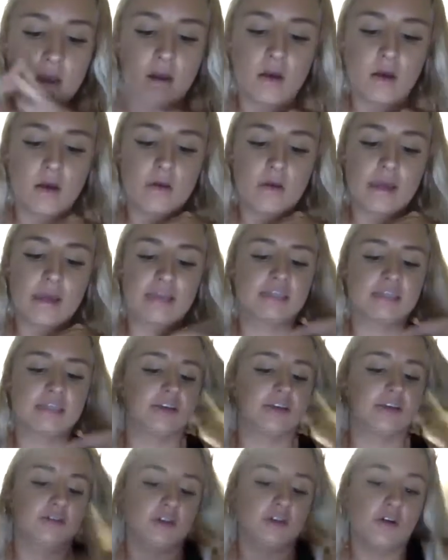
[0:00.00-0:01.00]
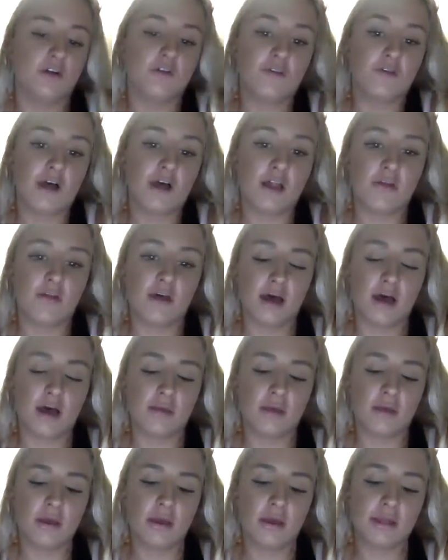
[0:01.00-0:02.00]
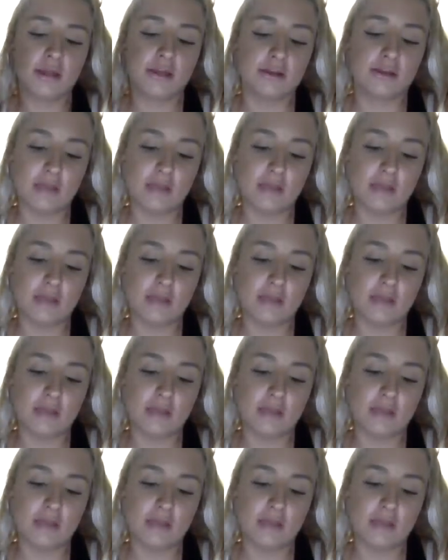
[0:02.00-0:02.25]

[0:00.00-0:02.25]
Okay, so you don't follow up, you're